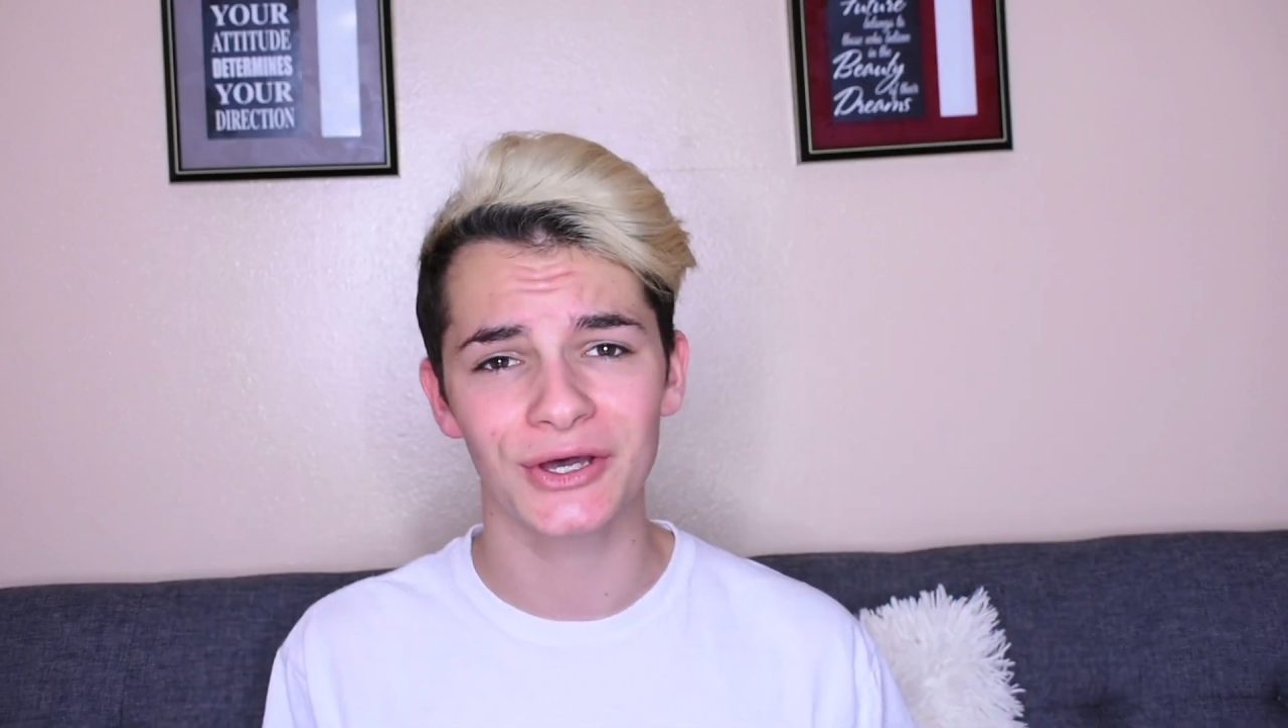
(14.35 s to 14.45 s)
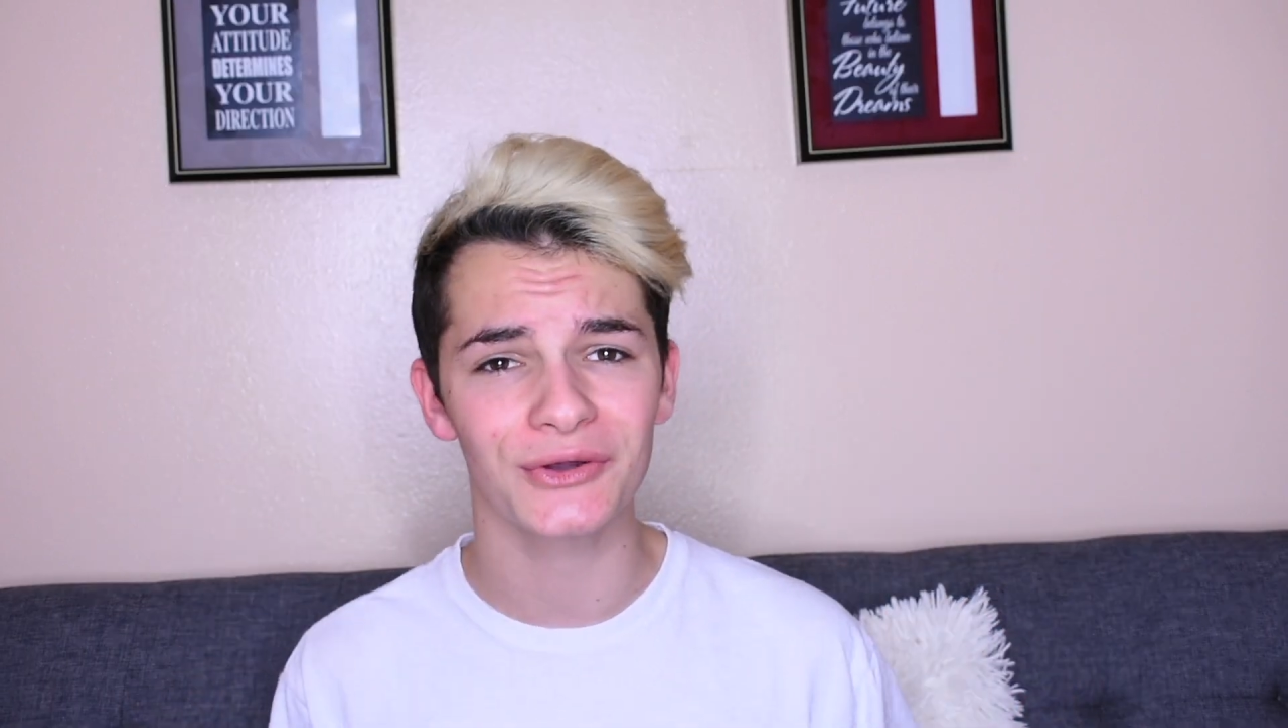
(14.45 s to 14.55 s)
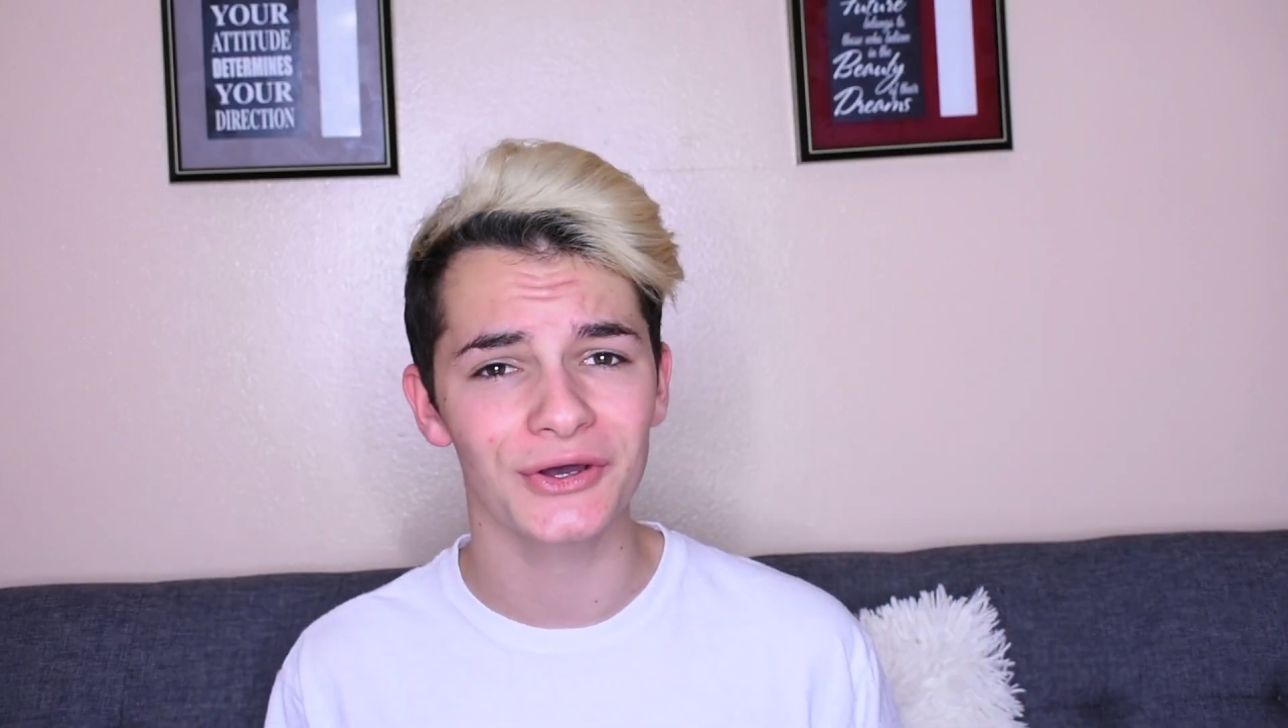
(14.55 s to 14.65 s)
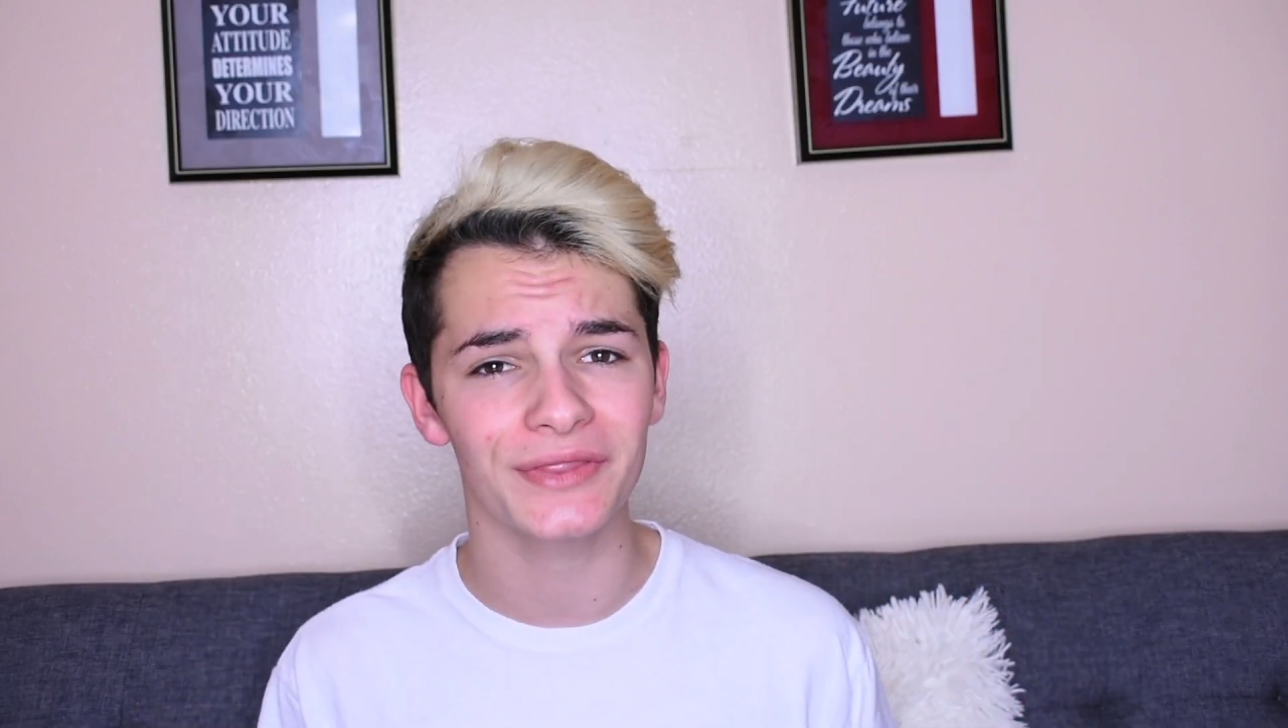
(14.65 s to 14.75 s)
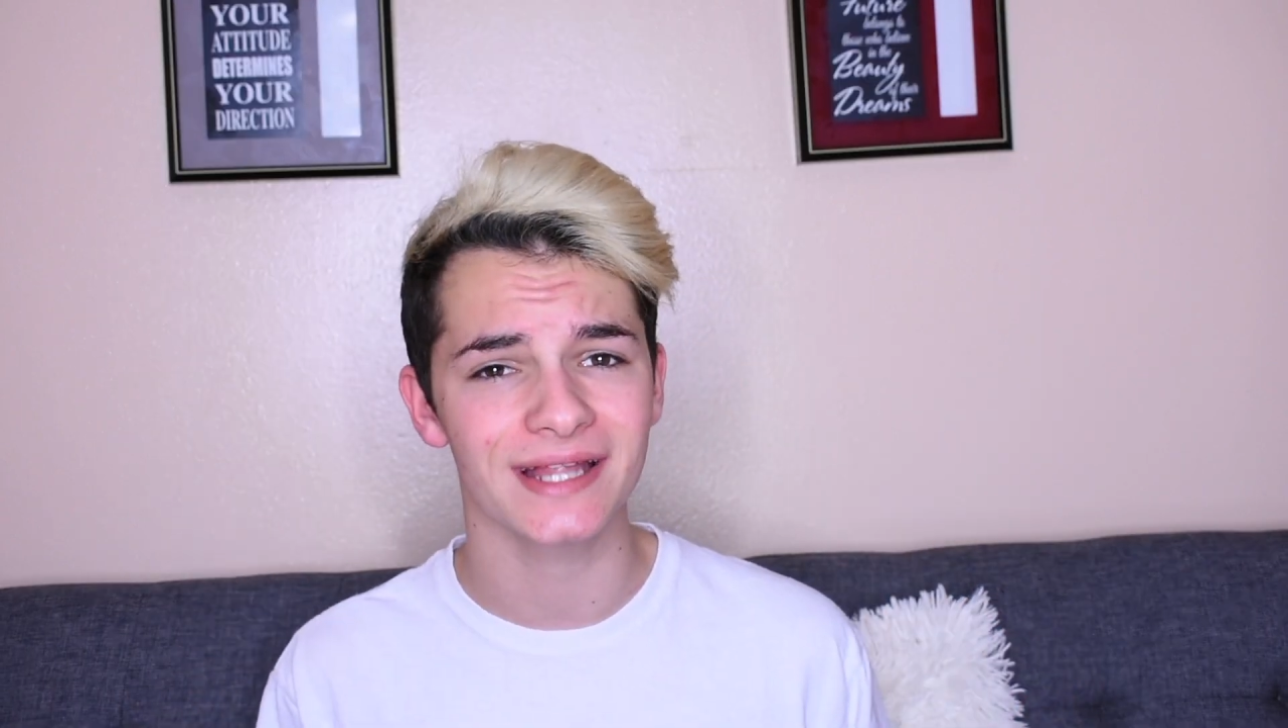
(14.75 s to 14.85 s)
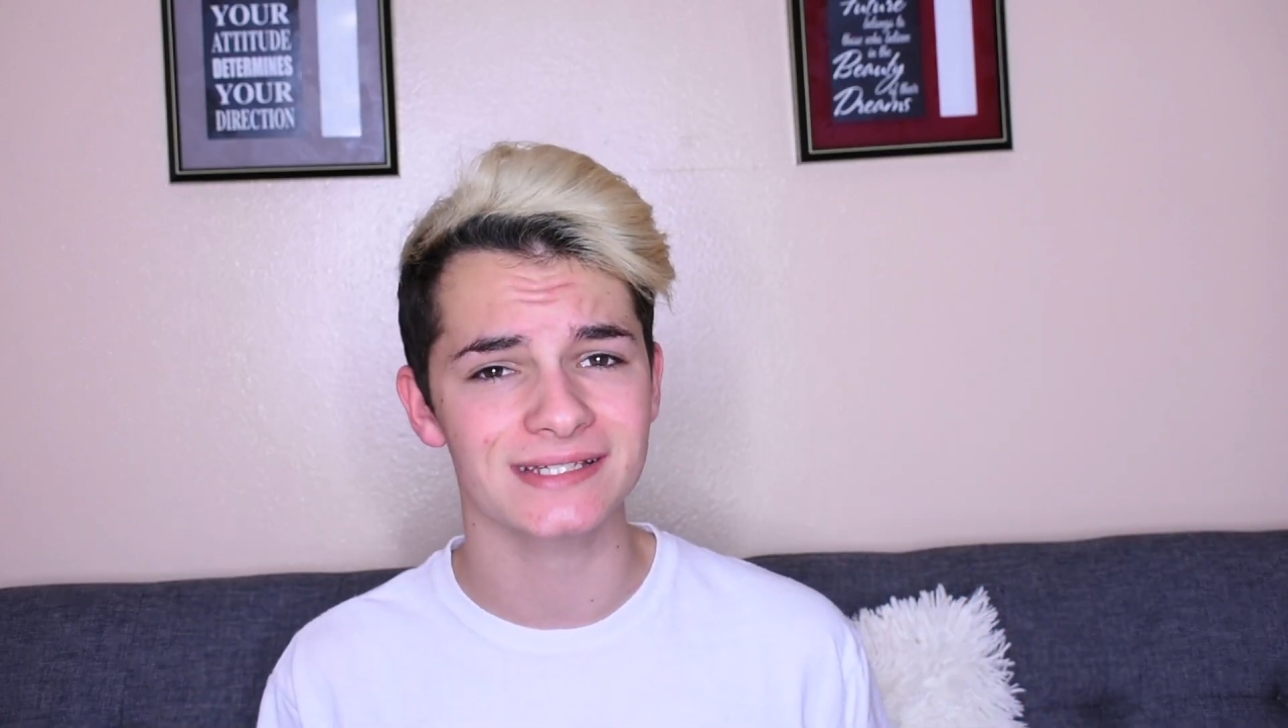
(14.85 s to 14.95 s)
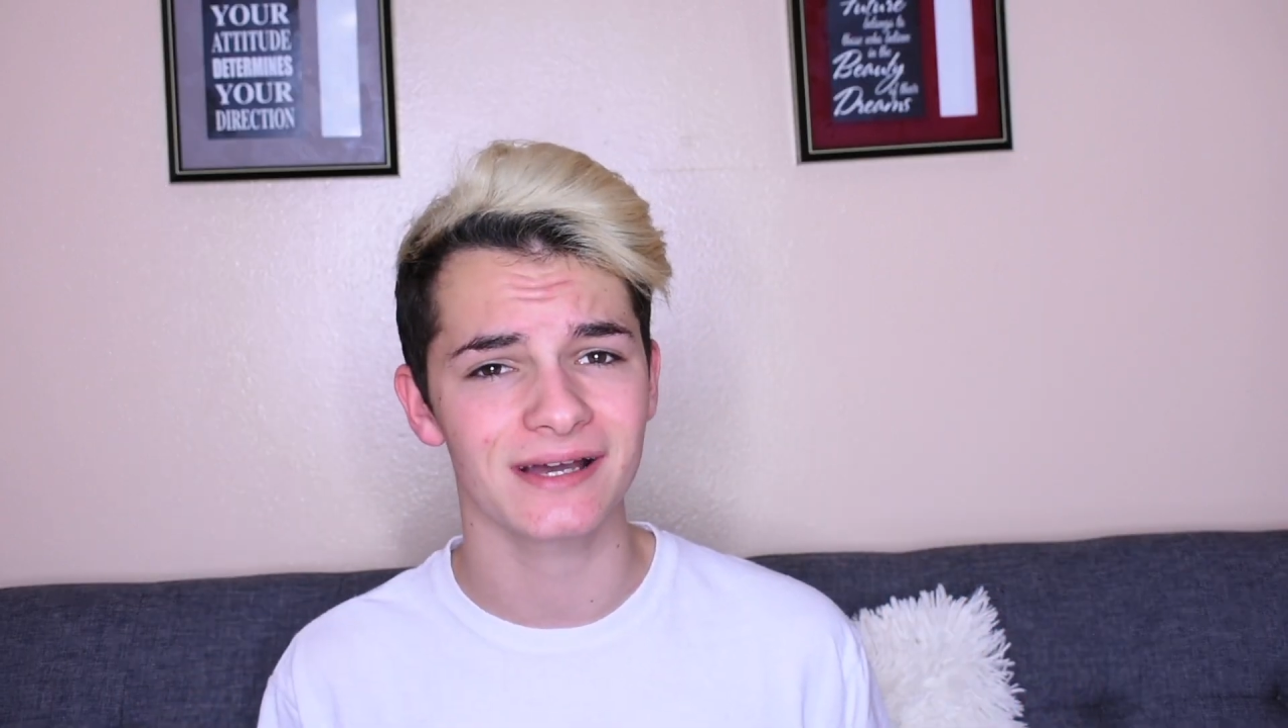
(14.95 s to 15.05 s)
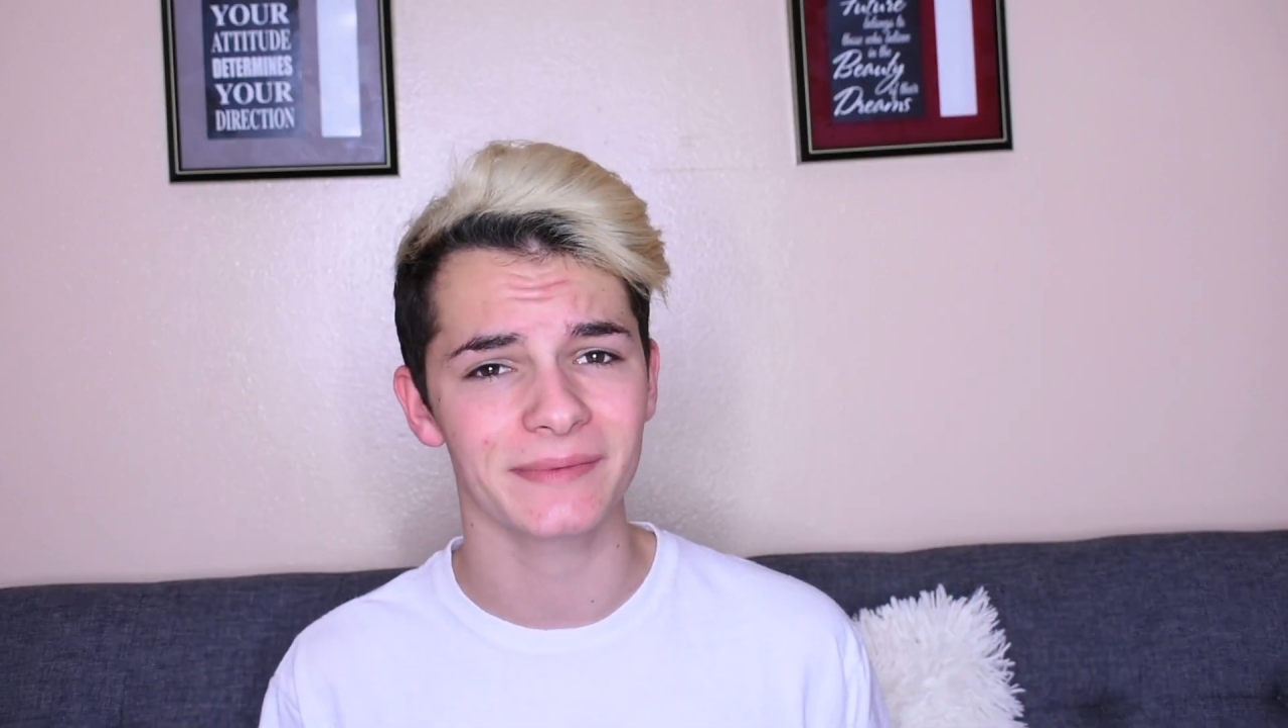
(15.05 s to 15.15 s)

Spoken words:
logo that's